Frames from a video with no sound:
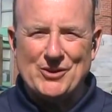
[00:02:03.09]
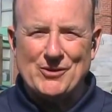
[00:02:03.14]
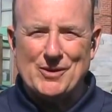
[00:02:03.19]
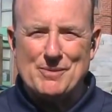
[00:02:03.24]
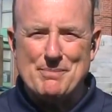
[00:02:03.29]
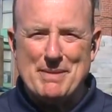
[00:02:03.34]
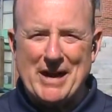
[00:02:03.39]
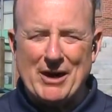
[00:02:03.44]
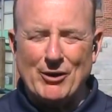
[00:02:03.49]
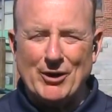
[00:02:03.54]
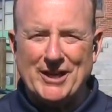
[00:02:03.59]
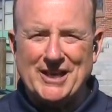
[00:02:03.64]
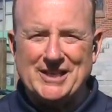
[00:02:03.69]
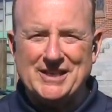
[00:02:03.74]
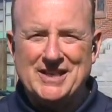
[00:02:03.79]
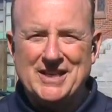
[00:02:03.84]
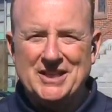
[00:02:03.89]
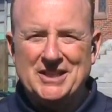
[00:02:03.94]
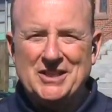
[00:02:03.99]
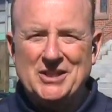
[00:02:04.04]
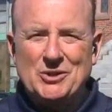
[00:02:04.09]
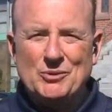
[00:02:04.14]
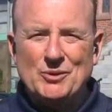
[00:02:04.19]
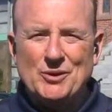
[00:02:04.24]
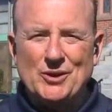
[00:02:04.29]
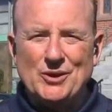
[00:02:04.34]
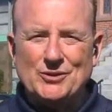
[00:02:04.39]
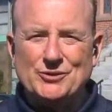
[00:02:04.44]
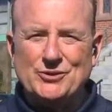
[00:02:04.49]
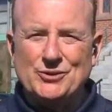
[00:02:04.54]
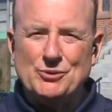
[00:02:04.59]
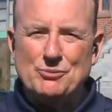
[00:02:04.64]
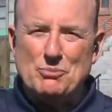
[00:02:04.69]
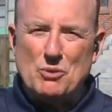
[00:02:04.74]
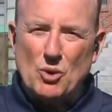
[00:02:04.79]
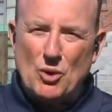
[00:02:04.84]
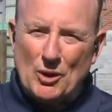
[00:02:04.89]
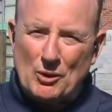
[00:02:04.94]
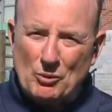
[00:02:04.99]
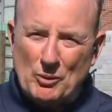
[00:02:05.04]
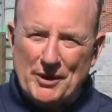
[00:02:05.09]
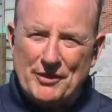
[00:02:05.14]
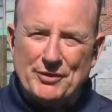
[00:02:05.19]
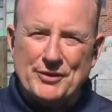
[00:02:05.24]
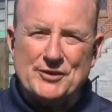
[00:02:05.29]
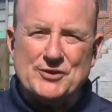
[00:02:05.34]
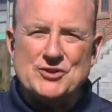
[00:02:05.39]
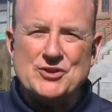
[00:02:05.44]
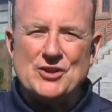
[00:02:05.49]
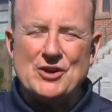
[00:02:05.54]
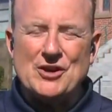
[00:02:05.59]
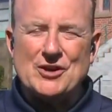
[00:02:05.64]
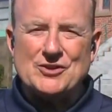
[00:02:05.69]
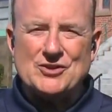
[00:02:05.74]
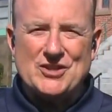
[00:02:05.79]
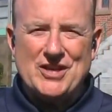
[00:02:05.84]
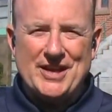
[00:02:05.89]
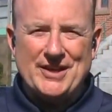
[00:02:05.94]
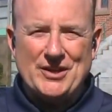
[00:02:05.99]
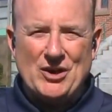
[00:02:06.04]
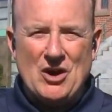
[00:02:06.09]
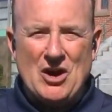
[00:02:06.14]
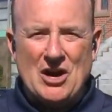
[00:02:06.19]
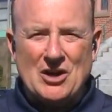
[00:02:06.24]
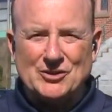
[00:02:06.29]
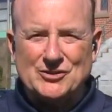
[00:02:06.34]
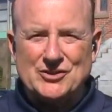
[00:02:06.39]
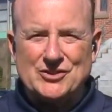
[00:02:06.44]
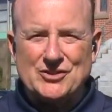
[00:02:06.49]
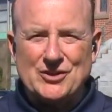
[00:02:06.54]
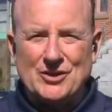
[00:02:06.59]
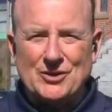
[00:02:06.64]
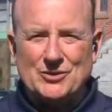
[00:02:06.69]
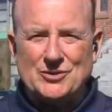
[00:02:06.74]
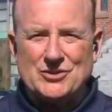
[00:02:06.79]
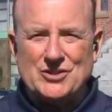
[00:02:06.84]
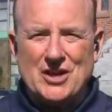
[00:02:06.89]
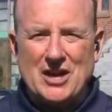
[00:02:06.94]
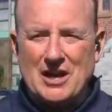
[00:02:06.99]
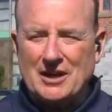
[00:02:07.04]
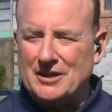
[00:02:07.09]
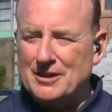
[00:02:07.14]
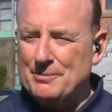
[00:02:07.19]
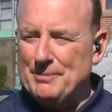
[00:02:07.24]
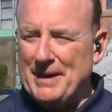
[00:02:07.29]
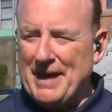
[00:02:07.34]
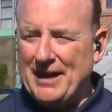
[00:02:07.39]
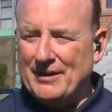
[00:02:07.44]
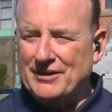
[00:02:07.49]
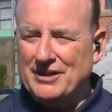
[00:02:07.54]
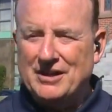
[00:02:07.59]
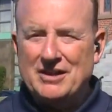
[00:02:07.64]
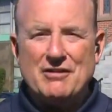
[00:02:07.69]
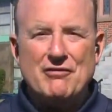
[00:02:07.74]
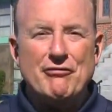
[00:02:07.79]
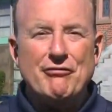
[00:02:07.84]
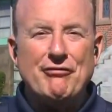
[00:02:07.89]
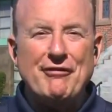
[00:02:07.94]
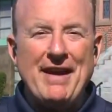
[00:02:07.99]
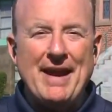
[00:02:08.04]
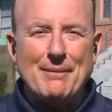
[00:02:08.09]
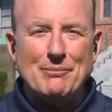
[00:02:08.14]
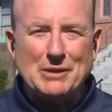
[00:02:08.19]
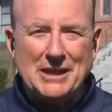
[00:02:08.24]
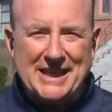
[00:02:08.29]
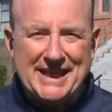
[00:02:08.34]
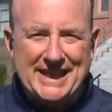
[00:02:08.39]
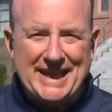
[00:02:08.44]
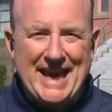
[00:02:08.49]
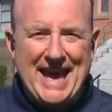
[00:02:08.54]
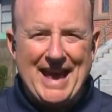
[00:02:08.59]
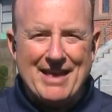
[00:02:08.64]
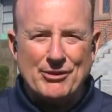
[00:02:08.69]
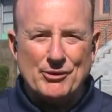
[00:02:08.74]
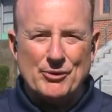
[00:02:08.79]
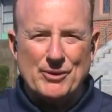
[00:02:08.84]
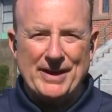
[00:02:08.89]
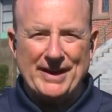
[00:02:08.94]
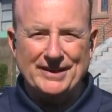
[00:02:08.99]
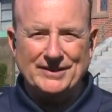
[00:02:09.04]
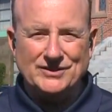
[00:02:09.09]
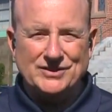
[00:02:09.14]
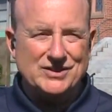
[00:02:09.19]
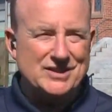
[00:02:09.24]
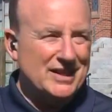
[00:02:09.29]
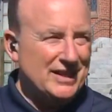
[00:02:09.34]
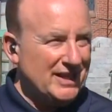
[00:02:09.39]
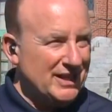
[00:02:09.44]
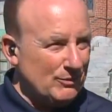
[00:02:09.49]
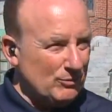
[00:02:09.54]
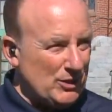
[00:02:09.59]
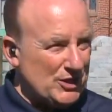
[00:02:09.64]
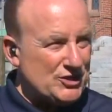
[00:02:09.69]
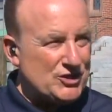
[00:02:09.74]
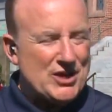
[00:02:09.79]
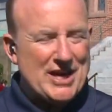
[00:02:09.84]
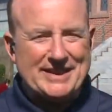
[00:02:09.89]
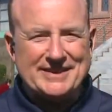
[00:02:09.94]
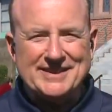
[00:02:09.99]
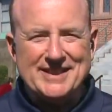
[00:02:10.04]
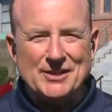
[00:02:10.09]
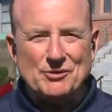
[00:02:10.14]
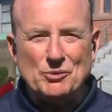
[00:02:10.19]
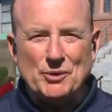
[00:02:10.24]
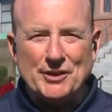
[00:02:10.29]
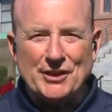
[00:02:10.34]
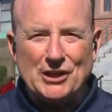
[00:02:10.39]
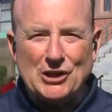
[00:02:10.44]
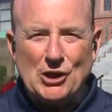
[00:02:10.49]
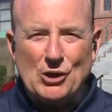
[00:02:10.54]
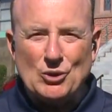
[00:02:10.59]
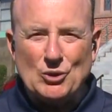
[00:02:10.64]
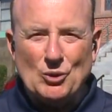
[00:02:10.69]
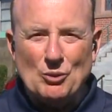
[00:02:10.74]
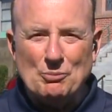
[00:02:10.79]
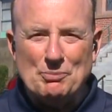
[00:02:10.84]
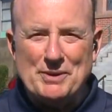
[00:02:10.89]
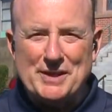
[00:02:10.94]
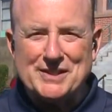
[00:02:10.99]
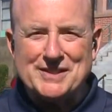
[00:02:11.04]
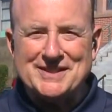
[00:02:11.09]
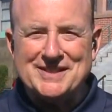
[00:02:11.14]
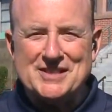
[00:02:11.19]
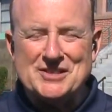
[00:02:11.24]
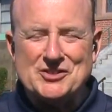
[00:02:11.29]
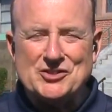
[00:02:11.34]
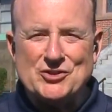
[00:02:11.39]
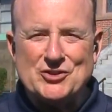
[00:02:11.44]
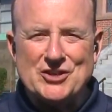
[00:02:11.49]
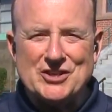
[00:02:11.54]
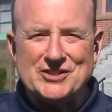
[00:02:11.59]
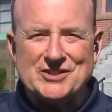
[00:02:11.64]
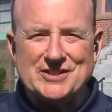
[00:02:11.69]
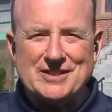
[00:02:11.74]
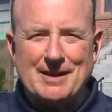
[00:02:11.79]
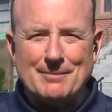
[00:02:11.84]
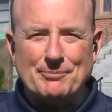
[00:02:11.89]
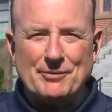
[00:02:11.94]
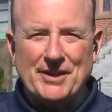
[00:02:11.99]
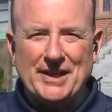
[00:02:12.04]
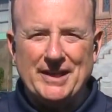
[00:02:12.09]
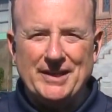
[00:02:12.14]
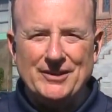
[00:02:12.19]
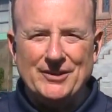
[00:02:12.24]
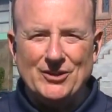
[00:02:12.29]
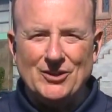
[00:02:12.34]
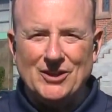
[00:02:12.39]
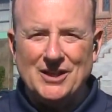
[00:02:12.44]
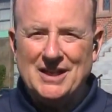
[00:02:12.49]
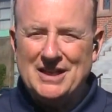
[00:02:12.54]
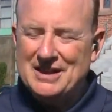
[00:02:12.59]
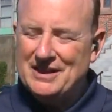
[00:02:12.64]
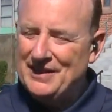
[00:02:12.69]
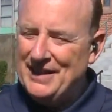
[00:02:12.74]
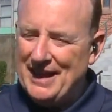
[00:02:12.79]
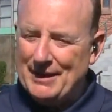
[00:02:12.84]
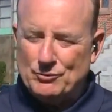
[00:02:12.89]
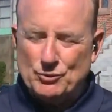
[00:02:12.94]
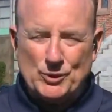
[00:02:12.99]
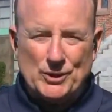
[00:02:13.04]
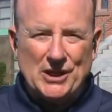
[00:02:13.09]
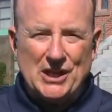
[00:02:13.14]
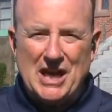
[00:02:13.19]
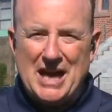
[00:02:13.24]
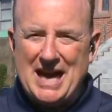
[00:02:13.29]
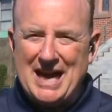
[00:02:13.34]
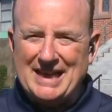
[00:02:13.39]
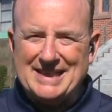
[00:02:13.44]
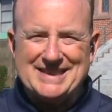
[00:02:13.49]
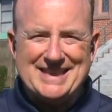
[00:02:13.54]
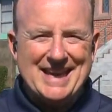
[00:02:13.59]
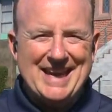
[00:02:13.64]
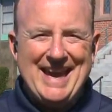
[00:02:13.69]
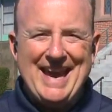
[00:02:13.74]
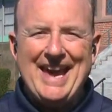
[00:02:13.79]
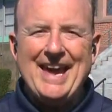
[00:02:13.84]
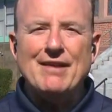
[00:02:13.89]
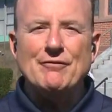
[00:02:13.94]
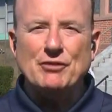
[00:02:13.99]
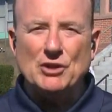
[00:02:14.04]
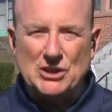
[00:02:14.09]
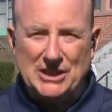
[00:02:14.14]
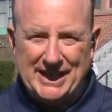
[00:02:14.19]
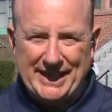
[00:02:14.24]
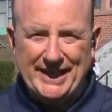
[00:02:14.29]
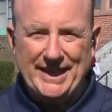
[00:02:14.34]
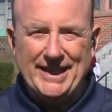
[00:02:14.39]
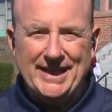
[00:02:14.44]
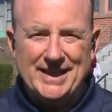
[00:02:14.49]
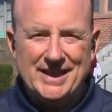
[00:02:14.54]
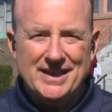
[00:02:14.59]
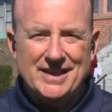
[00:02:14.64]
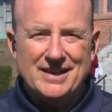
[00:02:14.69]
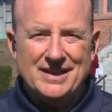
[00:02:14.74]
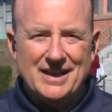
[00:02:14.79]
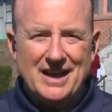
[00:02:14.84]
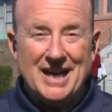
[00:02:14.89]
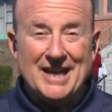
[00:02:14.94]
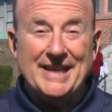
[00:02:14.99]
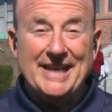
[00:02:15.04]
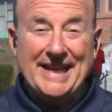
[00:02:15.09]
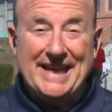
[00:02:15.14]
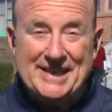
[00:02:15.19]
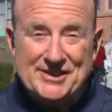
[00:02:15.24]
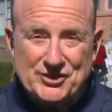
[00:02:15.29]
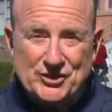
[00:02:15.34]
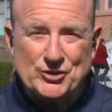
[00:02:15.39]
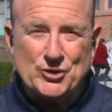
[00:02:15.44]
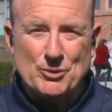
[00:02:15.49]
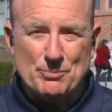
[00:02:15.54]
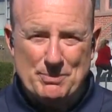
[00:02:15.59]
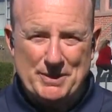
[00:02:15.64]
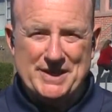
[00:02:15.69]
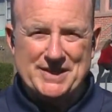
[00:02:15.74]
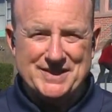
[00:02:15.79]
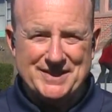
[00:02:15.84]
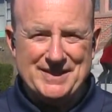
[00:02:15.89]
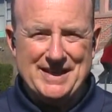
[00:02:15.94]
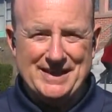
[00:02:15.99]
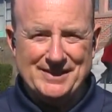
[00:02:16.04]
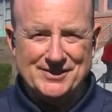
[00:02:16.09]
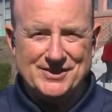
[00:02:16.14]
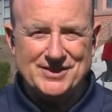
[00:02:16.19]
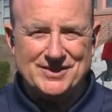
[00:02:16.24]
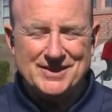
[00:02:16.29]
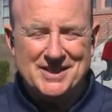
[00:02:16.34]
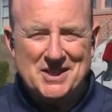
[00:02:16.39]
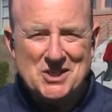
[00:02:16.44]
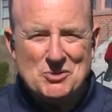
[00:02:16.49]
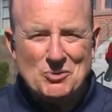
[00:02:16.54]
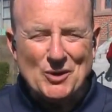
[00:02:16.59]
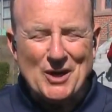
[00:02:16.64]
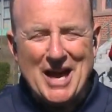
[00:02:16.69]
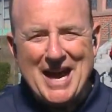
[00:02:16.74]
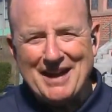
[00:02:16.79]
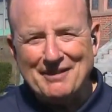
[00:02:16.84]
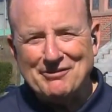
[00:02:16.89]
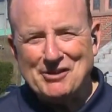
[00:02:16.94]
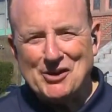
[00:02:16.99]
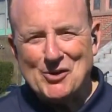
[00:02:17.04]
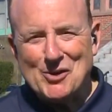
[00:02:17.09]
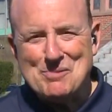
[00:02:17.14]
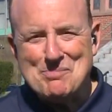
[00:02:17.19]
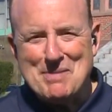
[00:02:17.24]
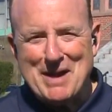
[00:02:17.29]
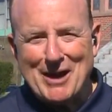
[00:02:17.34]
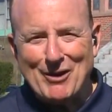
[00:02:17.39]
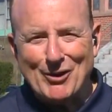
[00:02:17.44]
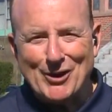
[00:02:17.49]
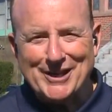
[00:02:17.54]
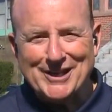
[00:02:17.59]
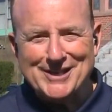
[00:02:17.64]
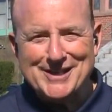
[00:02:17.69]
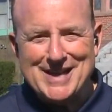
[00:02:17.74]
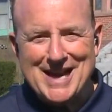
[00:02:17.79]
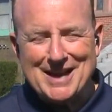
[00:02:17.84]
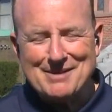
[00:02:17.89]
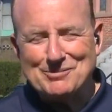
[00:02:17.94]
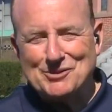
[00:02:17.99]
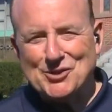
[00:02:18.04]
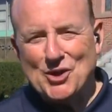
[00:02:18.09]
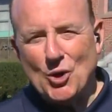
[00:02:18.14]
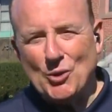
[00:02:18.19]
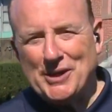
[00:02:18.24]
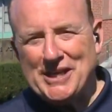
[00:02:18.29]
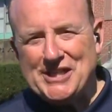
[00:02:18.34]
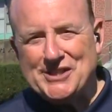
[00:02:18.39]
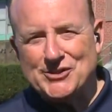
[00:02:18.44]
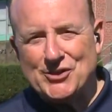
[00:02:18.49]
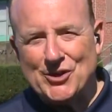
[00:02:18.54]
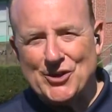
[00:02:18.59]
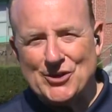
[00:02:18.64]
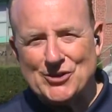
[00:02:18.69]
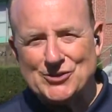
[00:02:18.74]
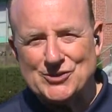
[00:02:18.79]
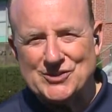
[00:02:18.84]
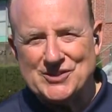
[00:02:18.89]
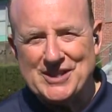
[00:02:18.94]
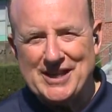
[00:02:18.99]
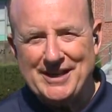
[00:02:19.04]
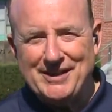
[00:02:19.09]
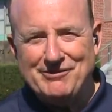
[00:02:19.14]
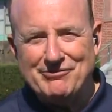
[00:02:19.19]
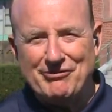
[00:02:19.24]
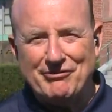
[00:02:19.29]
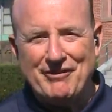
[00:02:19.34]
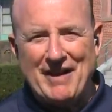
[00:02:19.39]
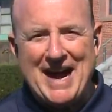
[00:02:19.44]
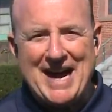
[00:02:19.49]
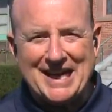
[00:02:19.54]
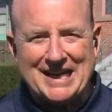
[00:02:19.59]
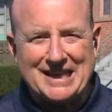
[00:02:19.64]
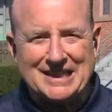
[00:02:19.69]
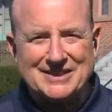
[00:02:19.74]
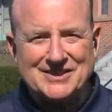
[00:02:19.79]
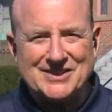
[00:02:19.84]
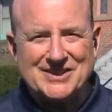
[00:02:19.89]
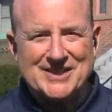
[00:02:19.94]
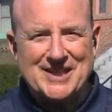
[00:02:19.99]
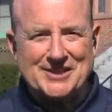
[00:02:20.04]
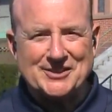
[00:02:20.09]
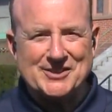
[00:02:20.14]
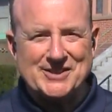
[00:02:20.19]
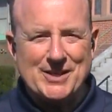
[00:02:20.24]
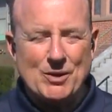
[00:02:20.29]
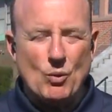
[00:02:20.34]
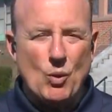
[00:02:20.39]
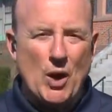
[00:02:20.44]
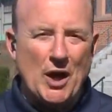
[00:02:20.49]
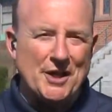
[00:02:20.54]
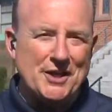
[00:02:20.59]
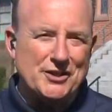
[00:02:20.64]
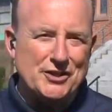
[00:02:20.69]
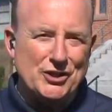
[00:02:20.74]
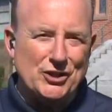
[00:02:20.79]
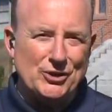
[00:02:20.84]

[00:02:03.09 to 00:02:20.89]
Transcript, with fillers: here in Meriden. We'll do more with the church and also talk about family gatherings. We checked in with a local business just up the hill that relies heavily on Easter business. We're live here in Meriden. I'm Tony Terzi, Fox 61